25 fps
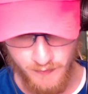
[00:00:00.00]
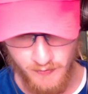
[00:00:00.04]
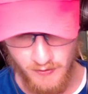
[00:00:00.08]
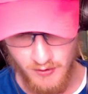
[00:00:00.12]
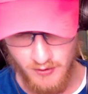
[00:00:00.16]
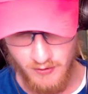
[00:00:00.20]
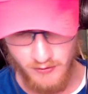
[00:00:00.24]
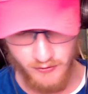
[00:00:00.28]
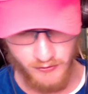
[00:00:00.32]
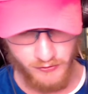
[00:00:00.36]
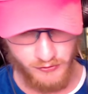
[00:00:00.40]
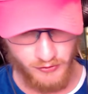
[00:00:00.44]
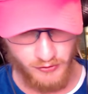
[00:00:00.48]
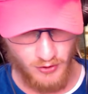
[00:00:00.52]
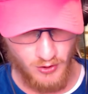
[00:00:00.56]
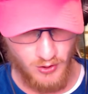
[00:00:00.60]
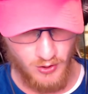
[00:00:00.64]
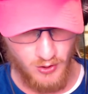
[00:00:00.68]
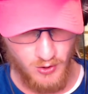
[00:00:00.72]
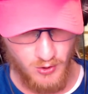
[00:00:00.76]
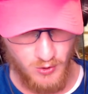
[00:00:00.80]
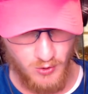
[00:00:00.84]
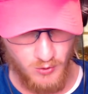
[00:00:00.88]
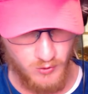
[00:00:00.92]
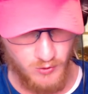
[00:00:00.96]

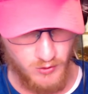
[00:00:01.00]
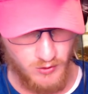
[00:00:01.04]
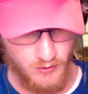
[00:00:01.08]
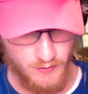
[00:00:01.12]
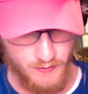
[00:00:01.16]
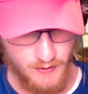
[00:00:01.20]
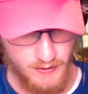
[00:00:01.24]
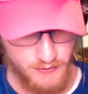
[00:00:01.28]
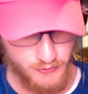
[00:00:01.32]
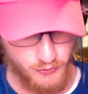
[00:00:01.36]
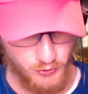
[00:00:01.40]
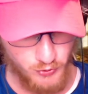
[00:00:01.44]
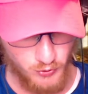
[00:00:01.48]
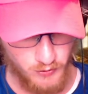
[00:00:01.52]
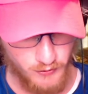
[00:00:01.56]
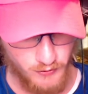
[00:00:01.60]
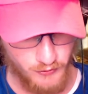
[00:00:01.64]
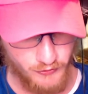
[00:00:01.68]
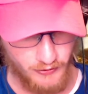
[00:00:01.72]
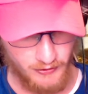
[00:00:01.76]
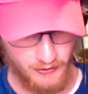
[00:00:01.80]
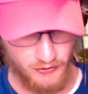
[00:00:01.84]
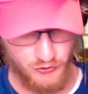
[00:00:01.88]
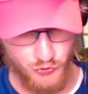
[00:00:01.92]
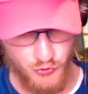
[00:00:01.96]
So that's cool. There's
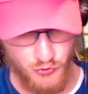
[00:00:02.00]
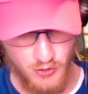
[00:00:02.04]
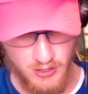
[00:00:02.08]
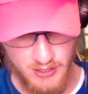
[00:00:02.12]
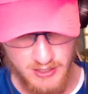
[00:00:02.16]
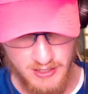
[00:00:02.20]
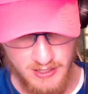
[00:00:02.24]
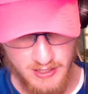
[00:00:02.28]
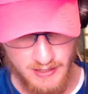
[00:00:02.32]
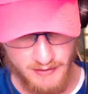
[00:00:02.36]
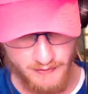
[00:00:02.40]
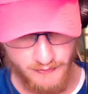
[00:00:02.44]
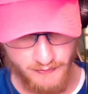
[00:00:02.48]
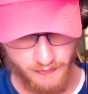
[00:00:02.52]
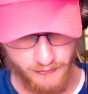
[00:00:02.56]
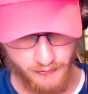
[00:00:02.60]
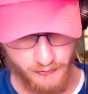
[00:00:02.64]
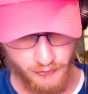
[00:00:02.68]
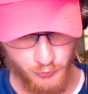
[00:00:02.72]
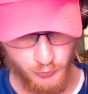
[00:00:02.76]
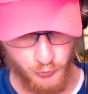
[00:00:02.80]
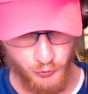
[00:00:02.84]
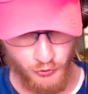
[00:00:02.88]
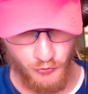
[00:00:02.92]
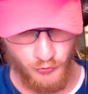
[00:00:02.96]
like trinkets,
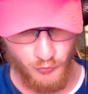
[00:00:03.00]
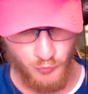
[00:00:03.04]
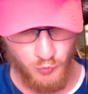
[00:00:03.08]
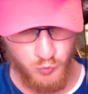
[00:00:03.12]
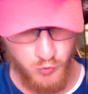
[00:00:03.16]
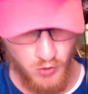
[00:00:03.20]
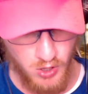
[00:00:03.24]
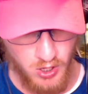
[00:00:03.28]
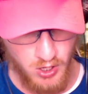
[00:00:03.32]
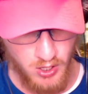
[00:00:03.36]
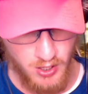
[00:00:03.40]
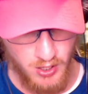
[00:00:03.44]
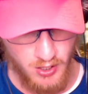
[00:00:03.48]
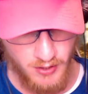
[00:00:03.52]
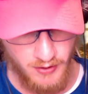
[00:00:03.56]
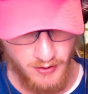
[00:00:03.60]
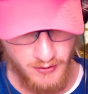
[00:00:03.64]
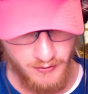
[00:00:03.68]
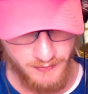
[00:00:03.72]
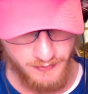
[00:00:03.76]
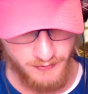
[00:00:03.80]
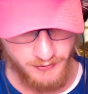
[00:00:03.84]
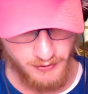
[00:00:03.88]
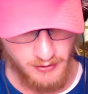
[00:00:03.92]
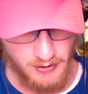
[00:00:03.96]
wooden
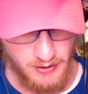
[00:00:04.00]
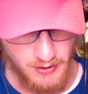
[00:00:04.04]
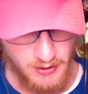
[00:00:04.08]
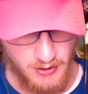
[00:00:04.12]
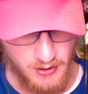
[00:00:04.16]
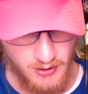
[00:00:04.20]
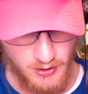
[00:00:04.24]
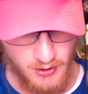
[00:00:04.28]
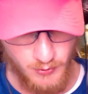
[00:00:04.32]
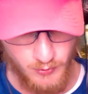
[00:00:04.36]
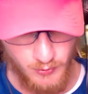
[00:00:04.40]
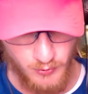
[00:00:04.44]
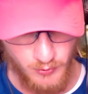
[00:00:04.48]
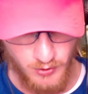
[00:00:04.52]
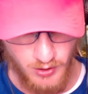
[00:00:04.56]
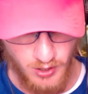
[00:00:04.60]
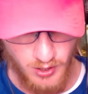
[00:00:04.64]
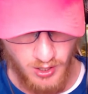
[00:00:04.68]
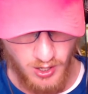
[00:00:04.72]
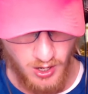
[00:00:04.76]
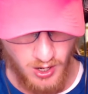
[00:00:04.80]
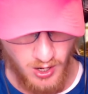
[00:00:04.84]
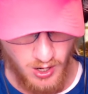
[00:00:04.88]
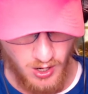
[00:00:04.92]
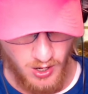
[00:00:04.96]
wand,
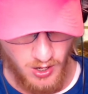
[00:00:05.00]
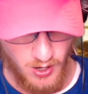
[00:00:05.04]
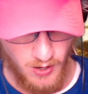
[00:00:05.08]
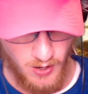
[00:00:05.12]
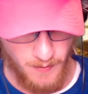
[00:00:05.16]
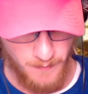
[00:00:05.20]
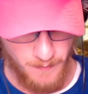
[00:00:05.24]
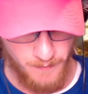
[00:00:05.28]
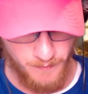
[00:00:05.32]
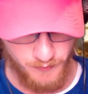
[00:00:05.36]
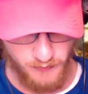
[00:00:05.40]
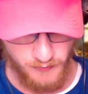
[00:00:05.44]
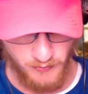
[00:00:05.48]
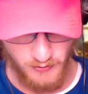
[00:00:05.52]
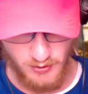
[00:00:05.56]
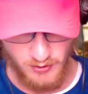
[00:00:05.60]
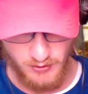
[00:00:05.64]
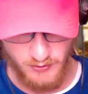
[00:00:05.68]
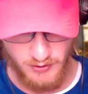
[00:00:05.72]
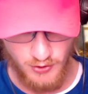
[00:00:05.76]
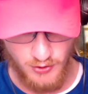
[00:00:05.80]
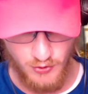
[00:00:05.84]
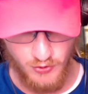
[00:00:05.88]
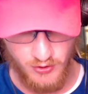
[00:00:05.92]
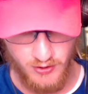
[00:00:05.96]

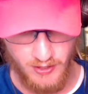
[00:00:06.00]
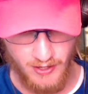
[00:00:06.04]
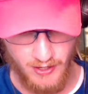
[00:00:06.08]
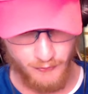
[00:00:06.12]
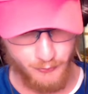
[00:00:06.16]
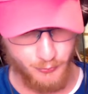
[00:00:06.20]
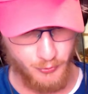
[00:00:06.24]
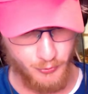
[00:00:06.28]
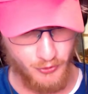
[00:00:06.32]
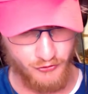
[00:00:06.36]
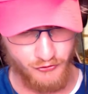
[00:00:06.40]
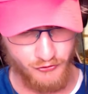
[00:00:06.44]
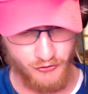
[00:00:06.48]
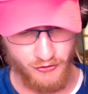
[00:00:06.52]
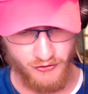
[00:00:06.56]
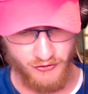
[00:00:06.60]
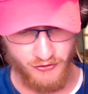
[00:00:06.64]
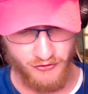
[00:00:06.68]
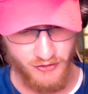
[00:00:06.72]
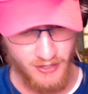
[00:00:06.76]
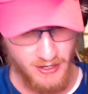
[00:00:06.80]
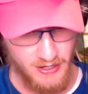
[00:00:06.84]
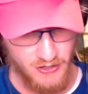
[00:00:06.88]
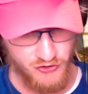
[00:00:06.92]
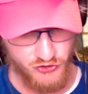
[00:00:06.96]
that you can cast
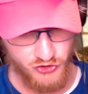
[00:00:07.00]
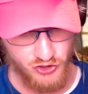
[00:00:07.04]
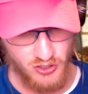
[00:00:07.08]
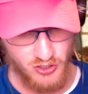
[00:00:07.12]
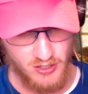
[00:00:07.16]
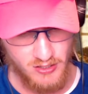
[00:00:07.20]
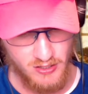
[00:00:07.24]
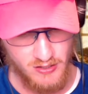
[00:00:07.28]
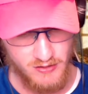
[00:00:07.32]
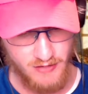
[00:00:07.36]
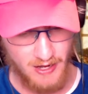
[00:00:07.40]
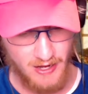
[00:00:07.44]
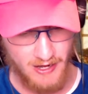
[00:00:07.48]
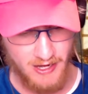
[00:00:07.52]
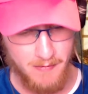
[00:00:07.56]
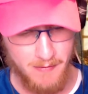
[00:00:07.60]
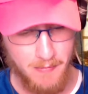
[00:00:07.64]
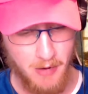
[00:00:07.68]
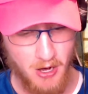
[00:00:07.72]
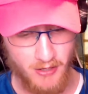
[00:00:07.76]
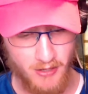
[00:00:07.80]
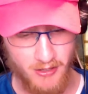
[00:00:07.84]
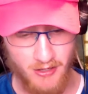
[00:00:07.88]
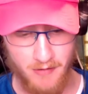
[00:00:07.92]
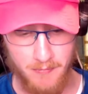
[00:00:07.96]
prestidigitation, tiny
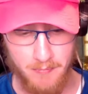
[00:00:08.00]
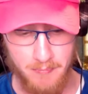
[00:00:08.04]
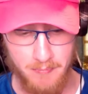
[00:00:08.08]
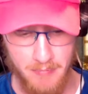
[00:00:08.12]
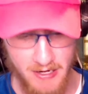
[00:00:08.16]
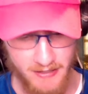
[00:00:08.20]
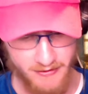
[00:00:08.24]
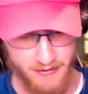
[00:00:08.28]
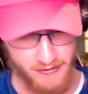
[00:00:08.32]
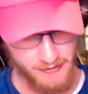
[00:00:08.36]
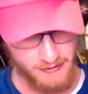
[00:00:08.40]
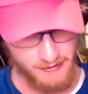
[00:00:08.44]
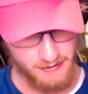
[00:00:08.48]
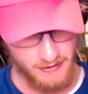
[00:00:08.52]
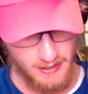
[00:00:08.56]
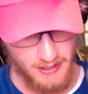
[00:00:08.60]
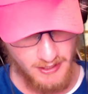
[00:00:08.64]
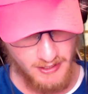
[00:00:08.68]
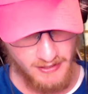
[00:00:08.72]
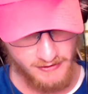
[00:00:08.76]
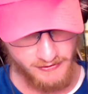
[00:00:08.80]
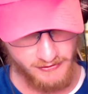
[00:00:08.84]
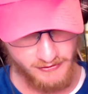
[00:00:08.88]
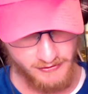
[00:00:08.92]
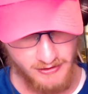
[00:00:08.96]
pocket of pixie
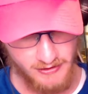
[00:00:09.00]
dust,